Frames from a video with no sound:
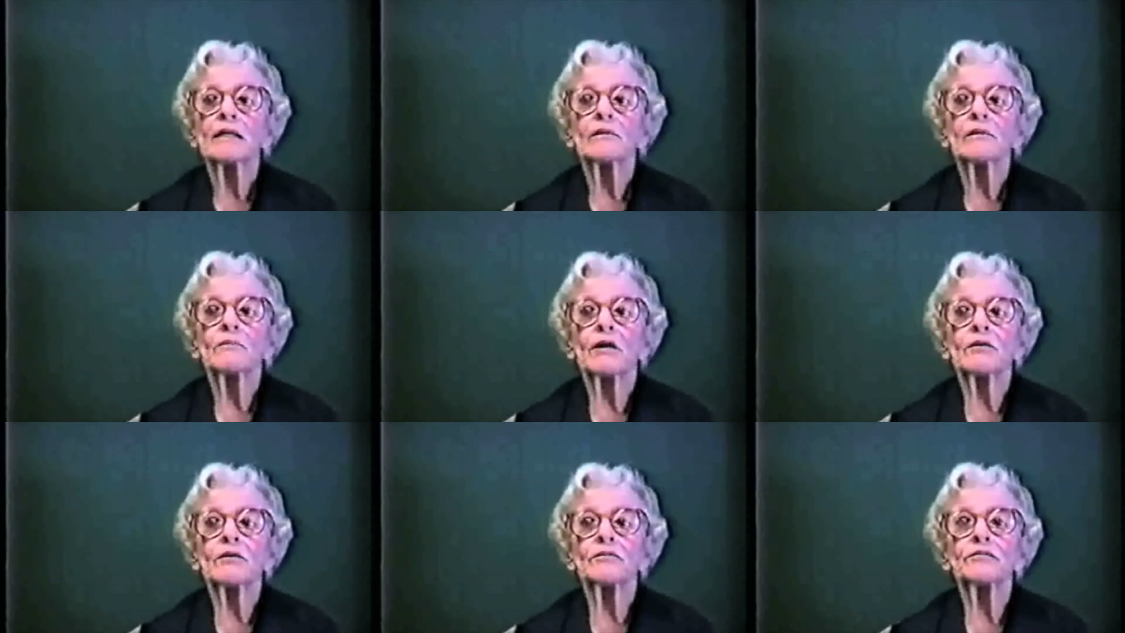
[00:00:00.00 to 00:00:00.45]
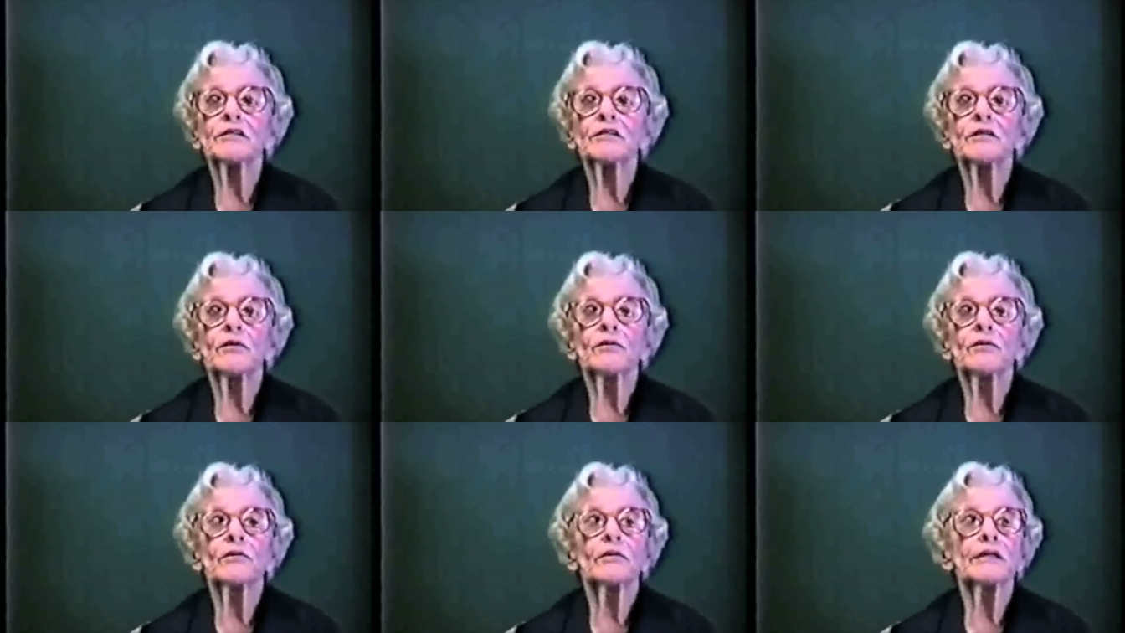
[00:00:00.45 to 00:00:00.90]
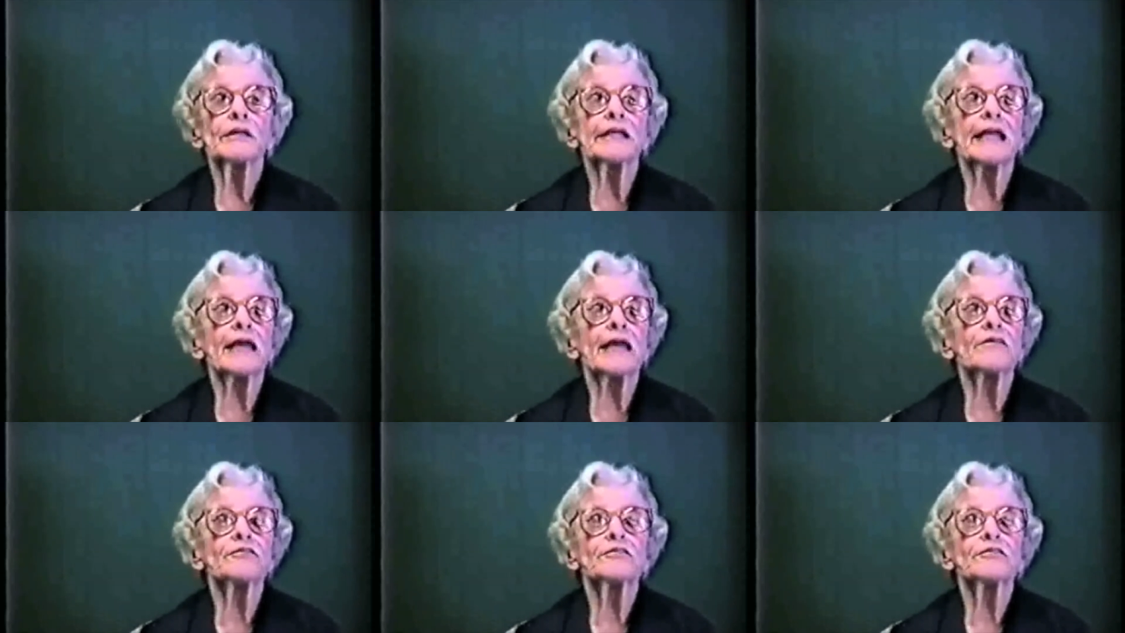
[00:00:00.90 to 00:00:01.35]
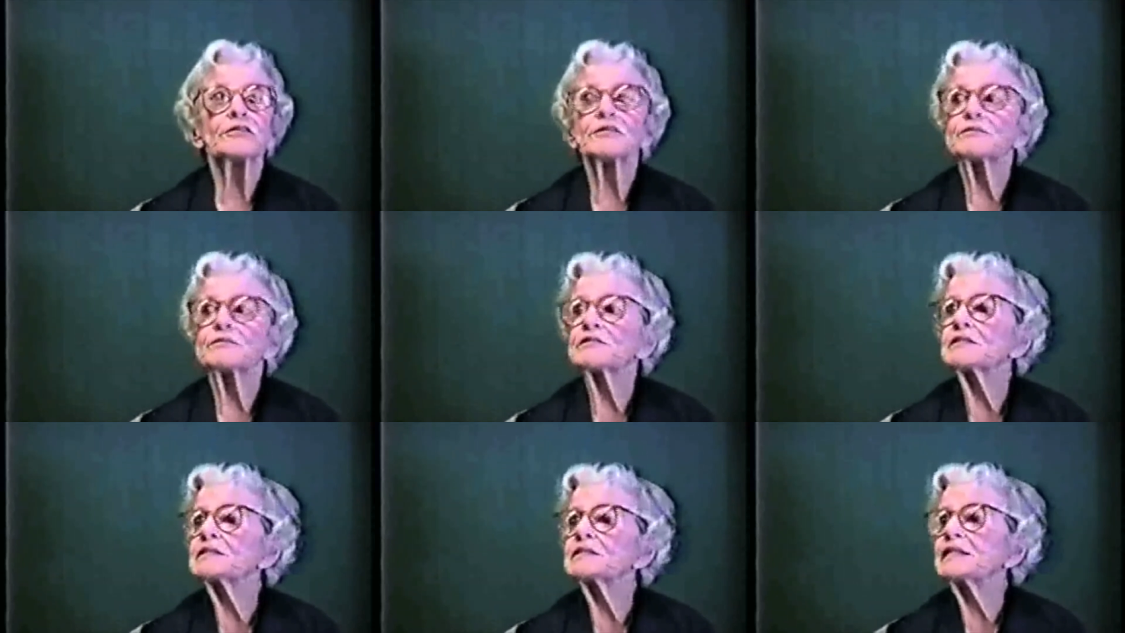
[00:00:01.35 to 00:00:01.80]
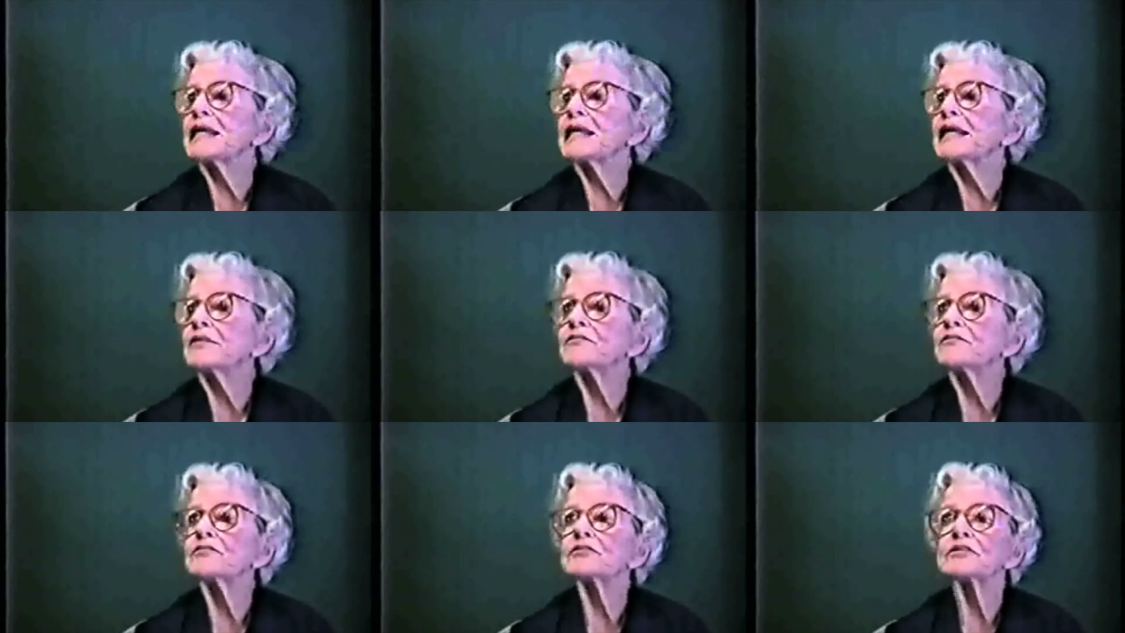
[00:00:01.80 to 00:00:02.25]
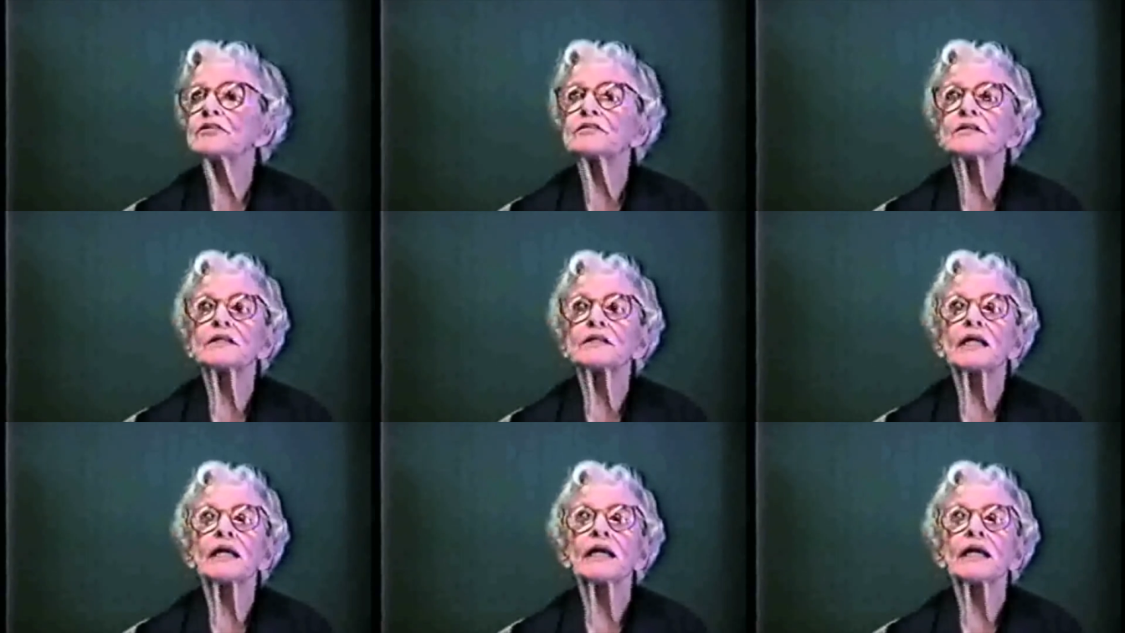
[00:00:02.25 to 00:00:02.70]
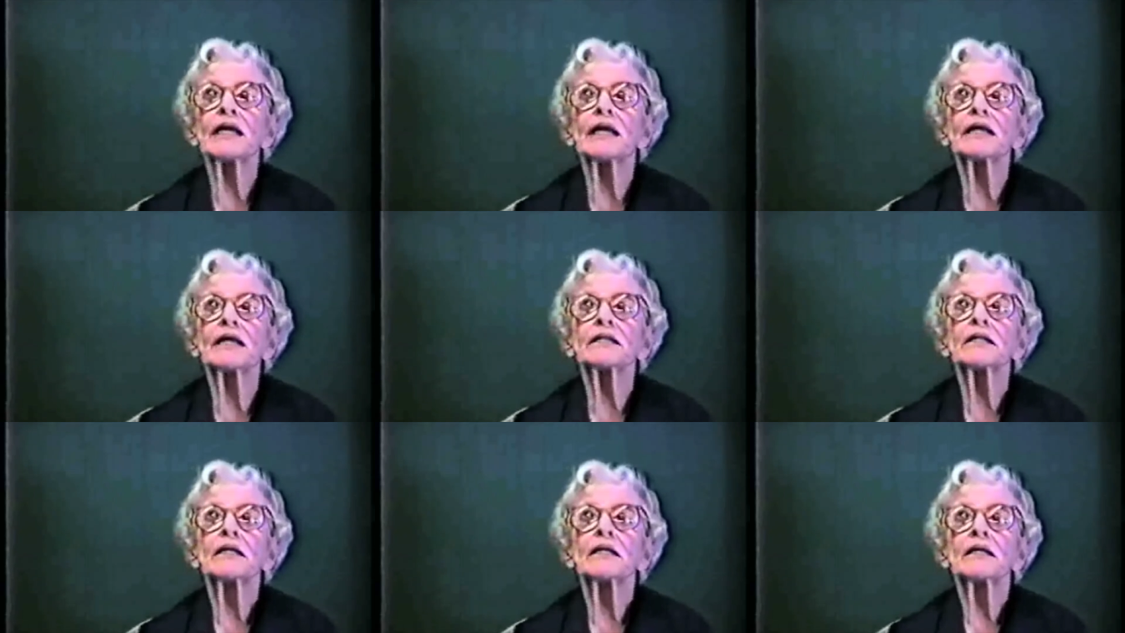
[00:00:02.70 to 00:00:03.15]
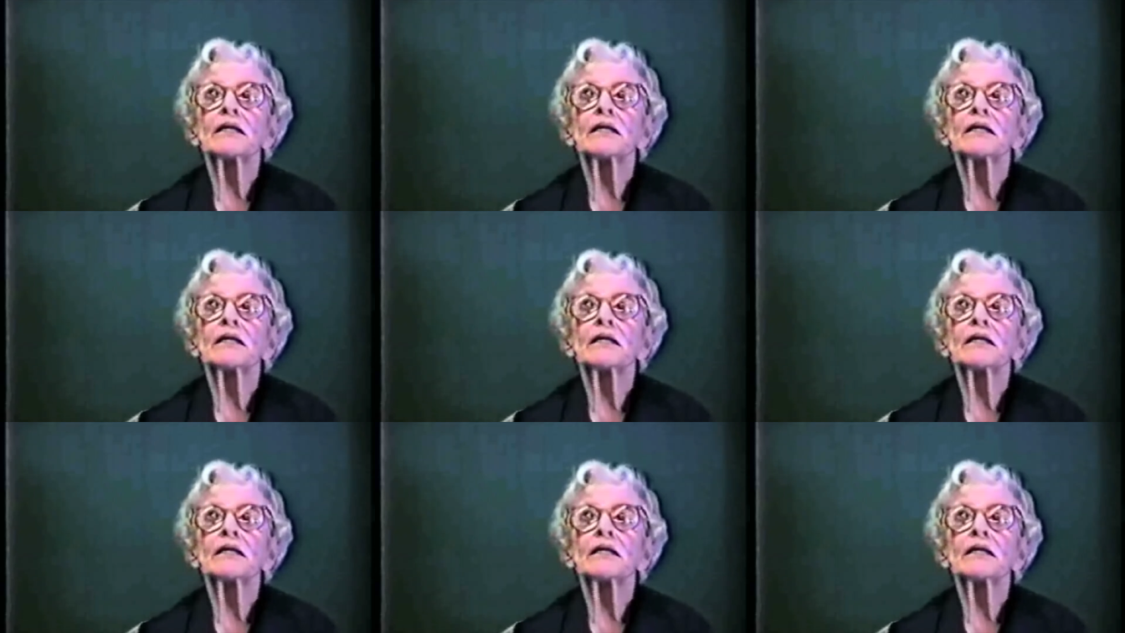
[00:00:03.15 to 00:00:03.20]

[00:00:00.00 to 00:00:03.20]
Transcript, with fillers: One of the early efforts was Stanford, and I had